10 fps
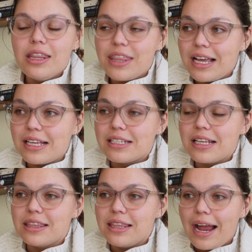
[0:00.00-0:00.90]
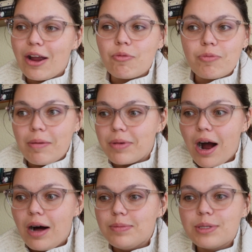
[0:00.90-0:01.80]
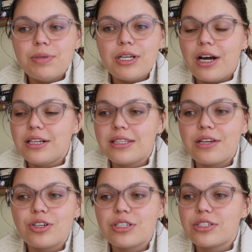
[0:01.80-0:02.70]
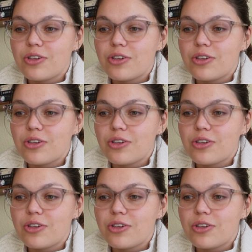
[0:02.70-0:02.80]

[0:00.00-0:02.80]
things like rom-coms because they're just